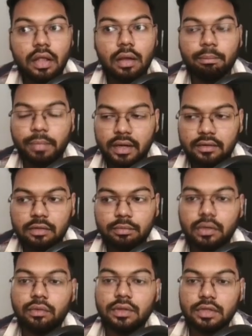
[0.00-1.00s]
comparison
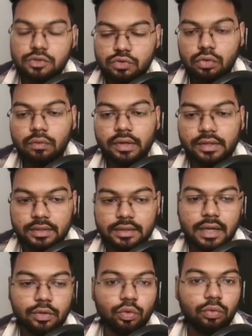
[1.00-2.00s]
between this tool versus
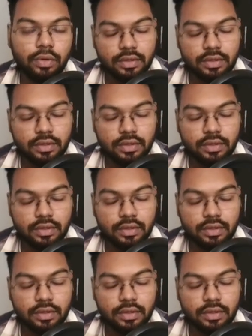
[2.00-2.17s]
that